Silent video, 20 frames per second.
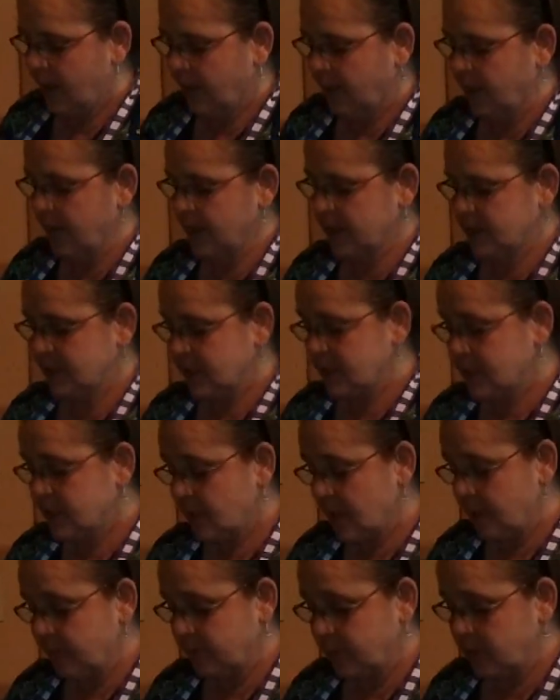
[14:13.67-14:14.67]
This is
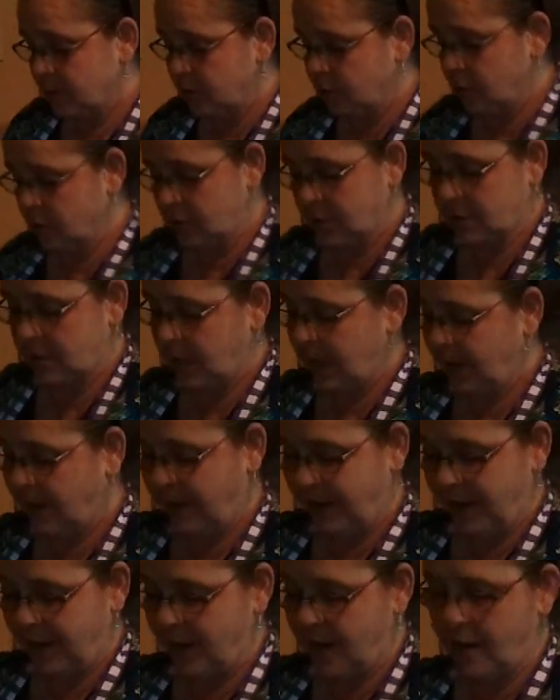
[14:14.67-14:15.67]
something you could
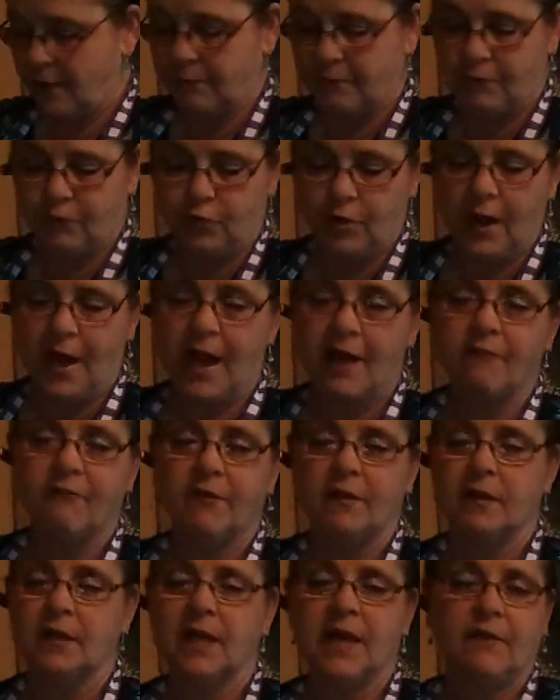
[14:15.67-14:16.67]
have if you have
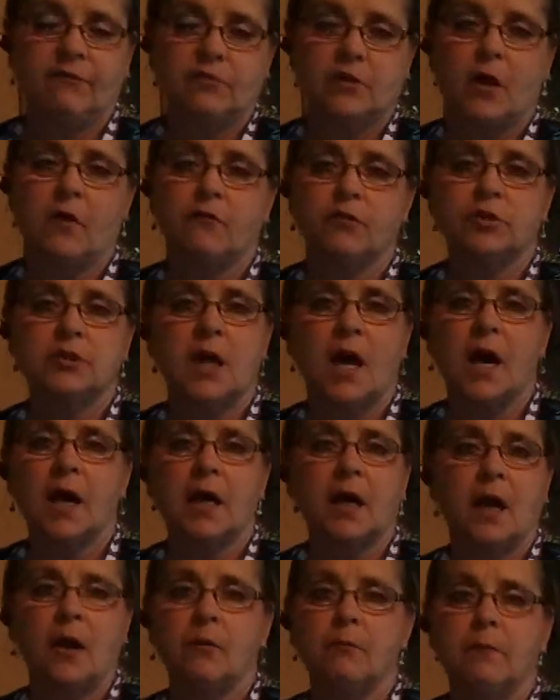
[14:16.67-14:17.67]
leftover
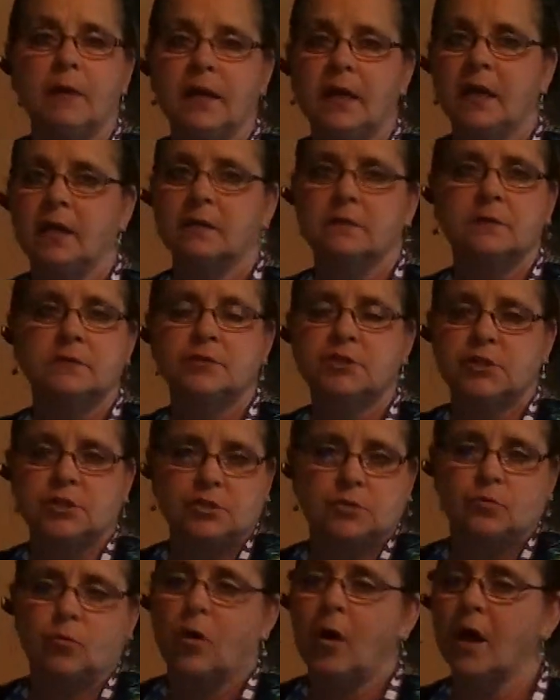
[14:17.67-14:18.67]
taco meat just
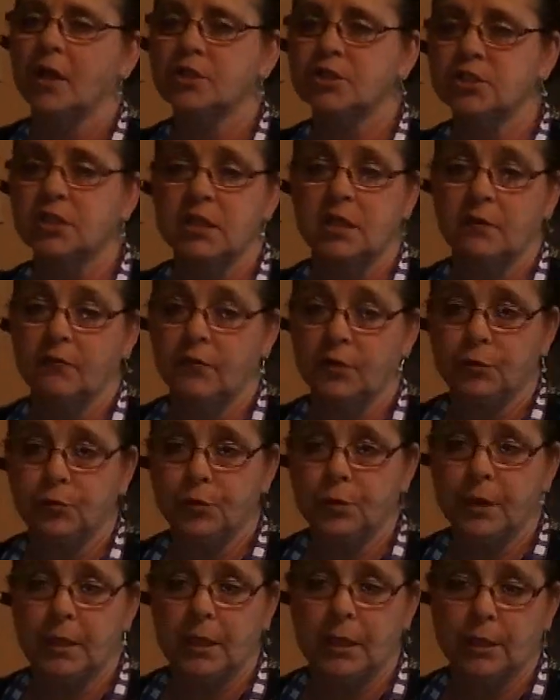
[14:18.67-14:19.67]
to watch TV
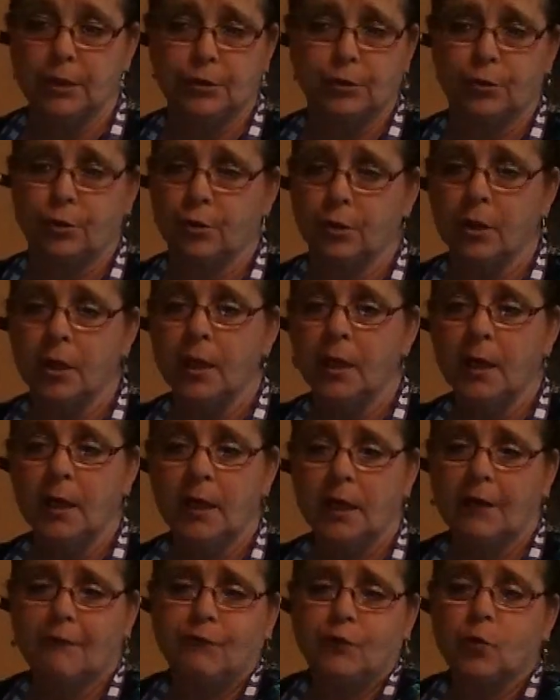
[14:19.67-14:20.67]
with, or
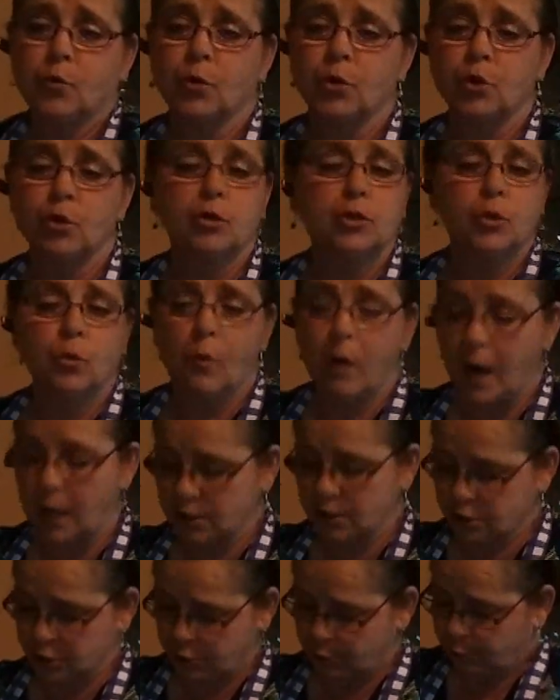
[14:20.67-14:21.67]
if you were going to
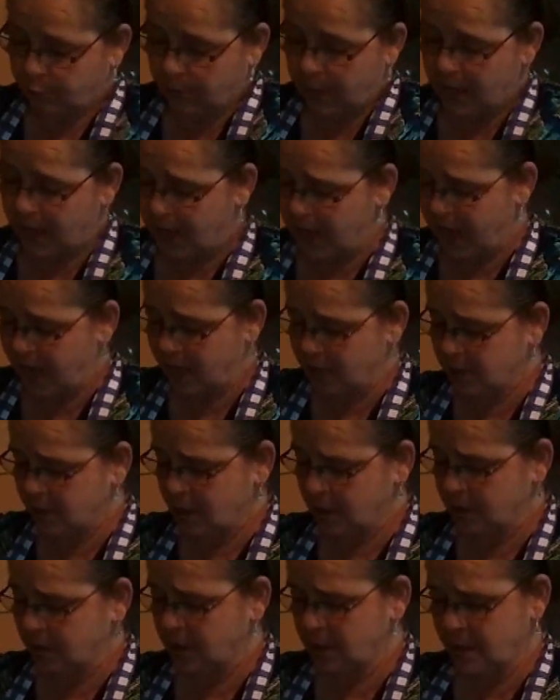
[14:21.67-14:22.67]
watch the race,
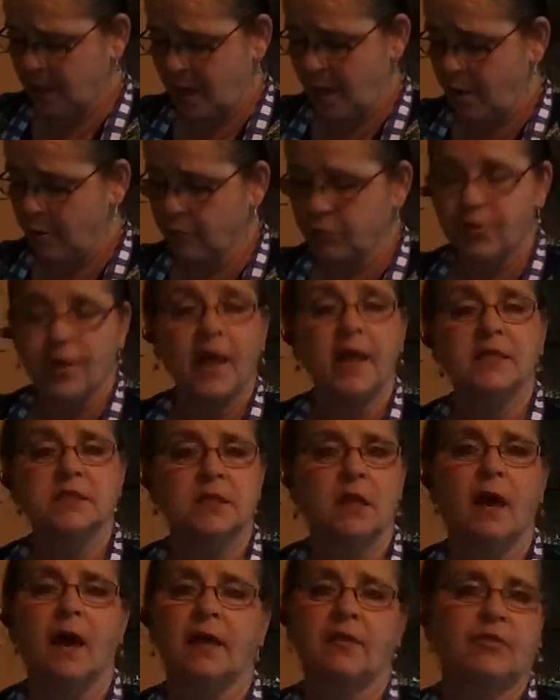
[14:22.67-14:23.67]
you know, things
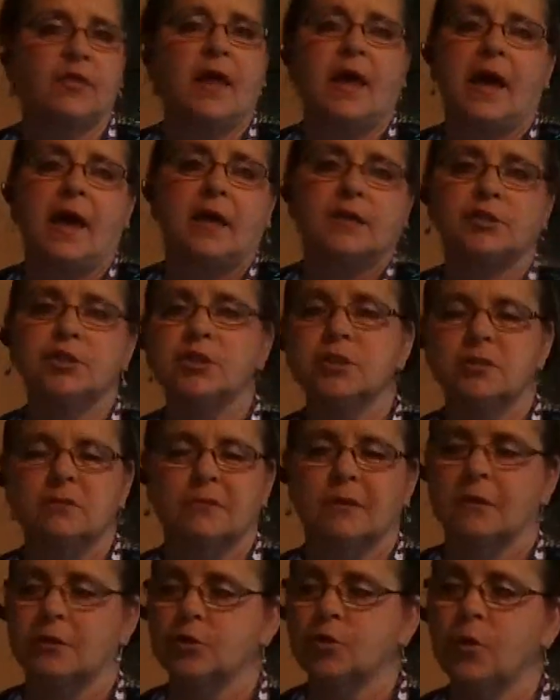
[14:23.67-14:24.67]
like that. Just
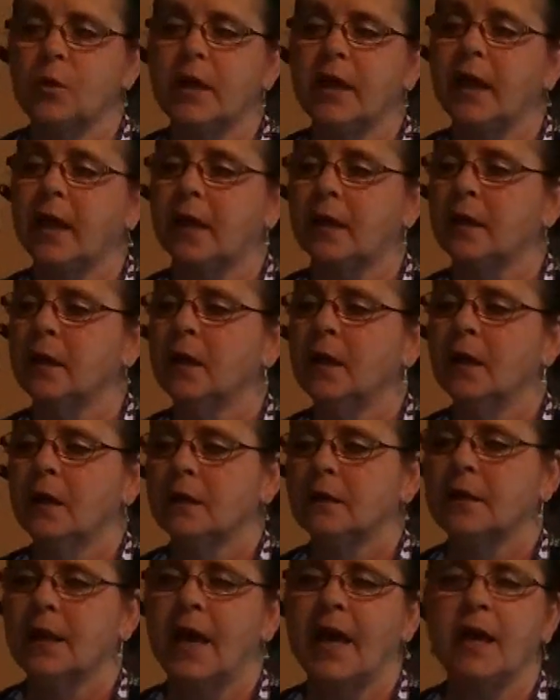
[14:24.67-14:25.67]
quick,
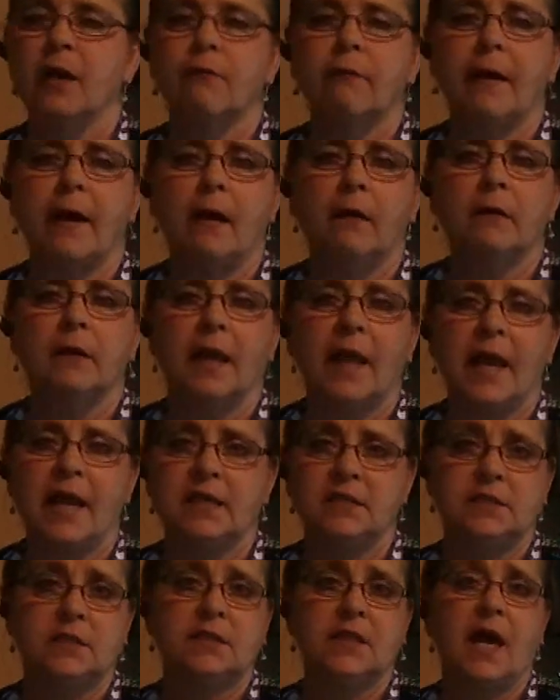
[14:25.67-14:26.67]
lay around
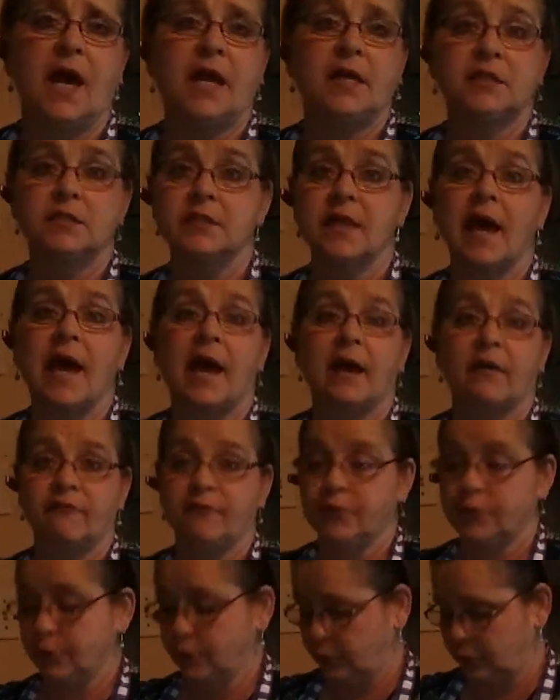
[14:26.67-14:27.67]
lazy day snack
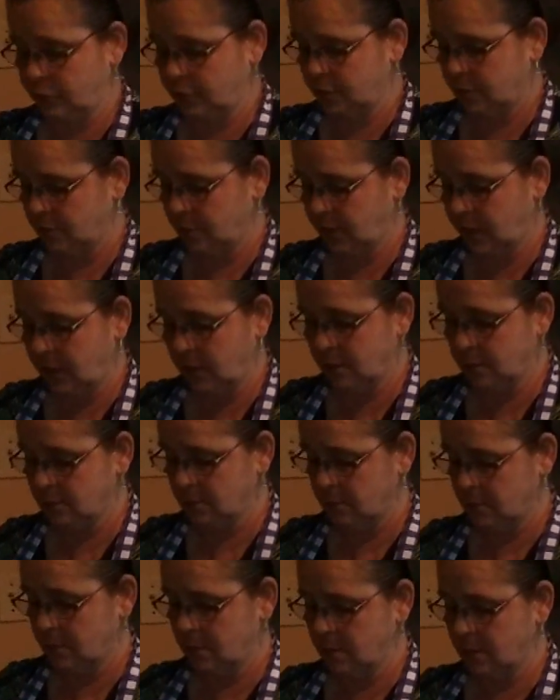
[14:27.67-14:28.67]
foods. And
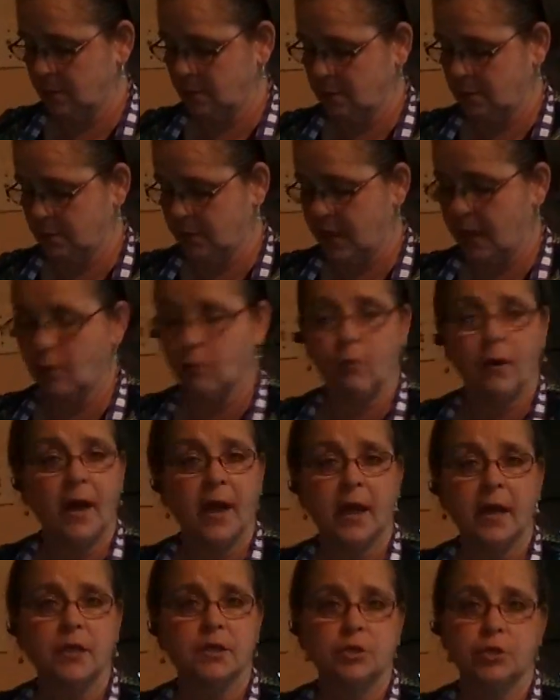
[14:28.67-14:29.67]
that
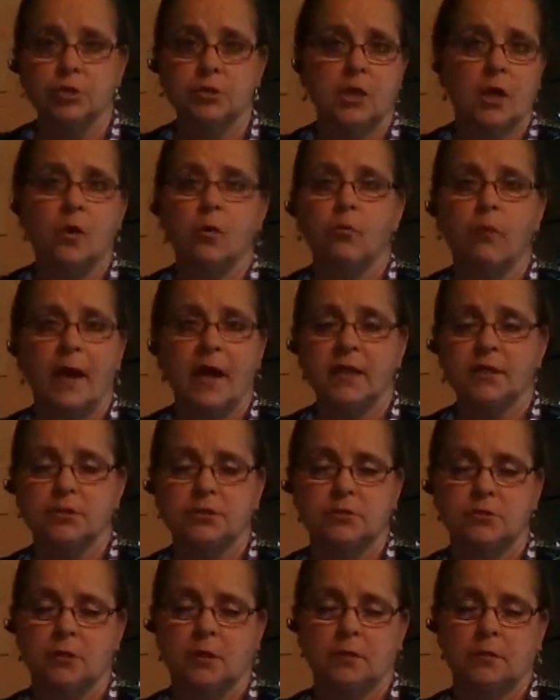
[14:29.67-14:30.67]
way you don't waste
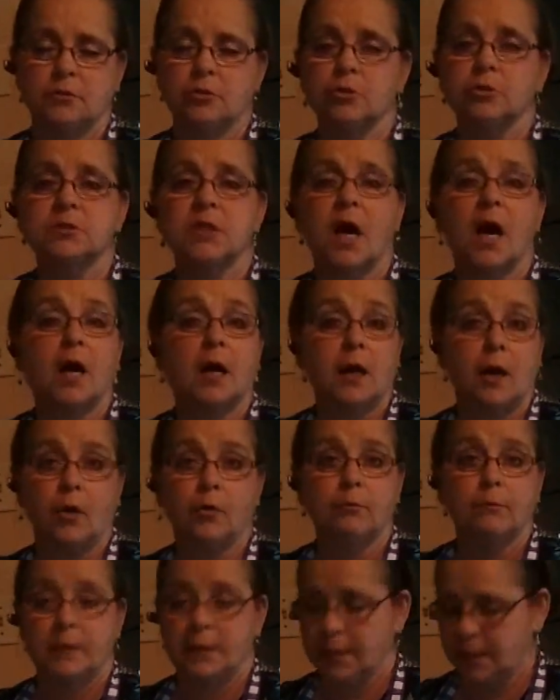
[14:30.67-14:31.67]
your taco
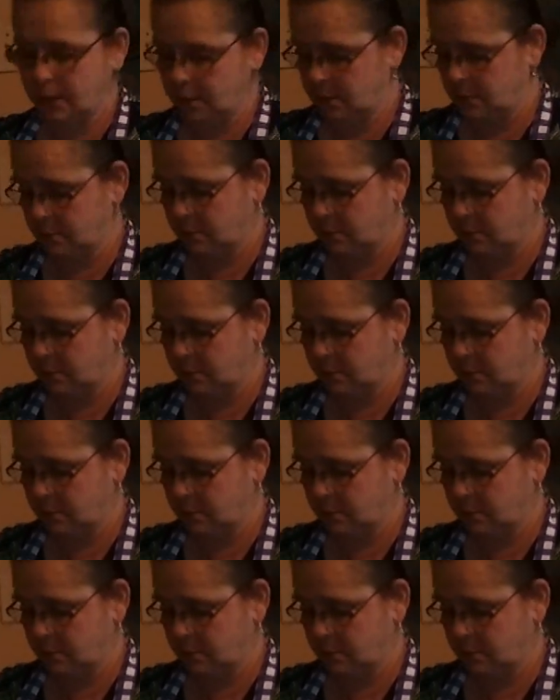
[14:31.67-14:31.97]
meat.